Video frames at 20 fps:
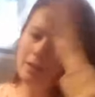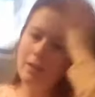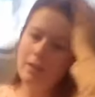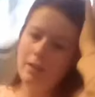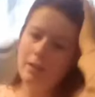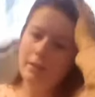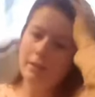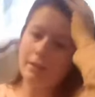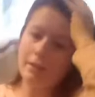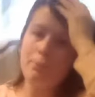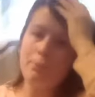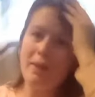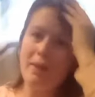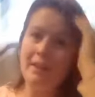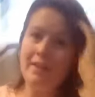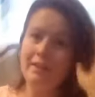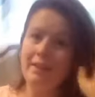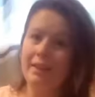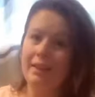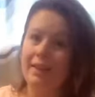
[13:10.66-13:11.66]
So
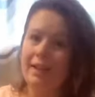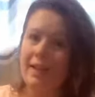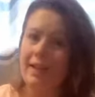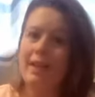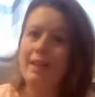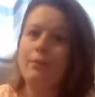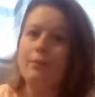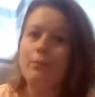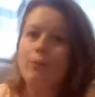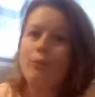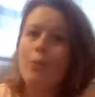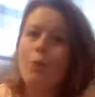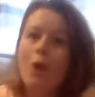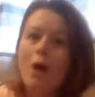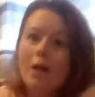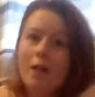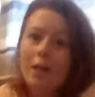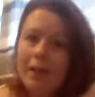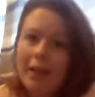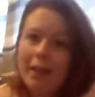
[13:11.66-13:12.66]
basically,
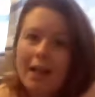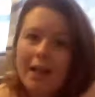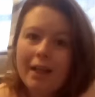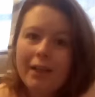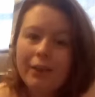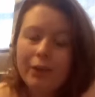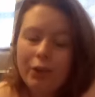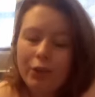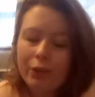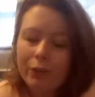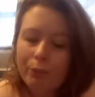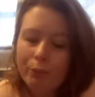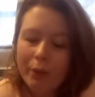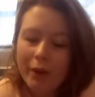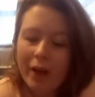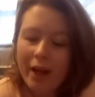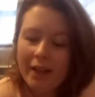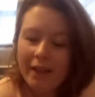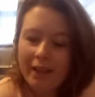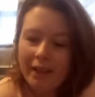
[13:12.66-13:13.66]
why I cannot put
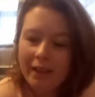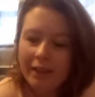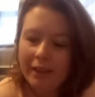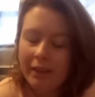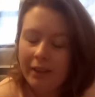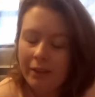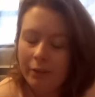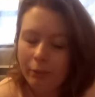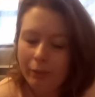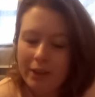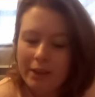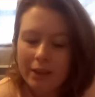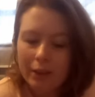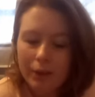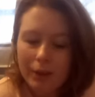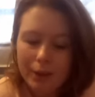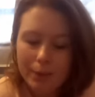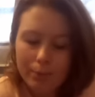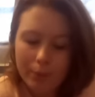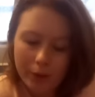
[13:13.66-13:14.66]
anything in the window
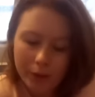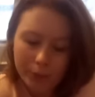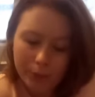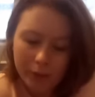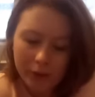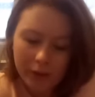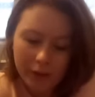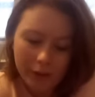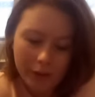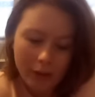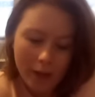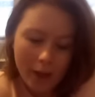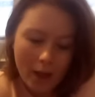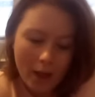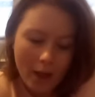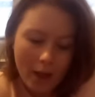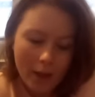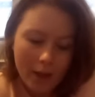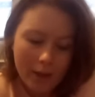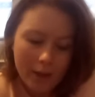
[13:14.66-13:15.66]
at the moment
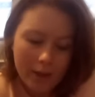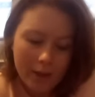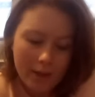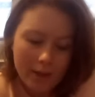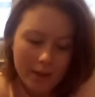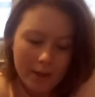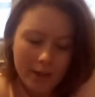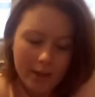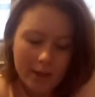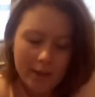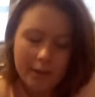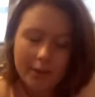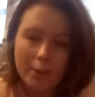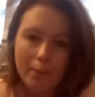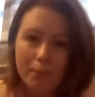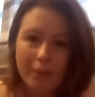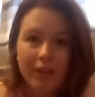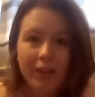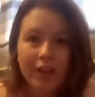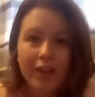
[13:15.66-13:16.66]
is
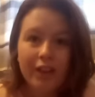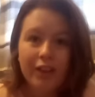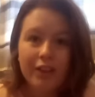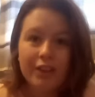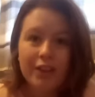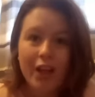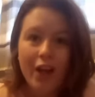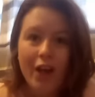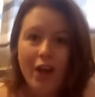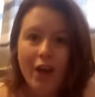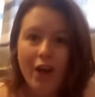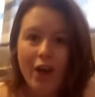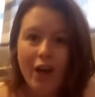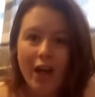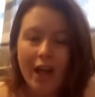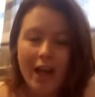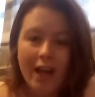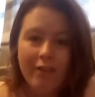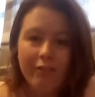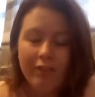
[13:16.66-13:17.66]
because I
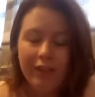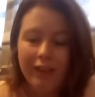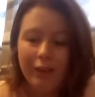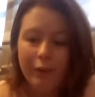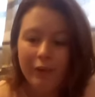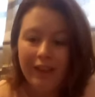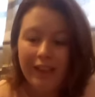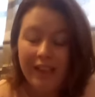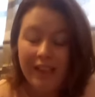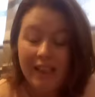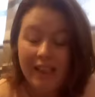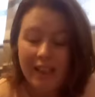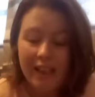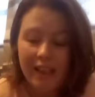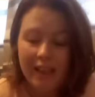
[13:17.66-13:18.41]
have a little leak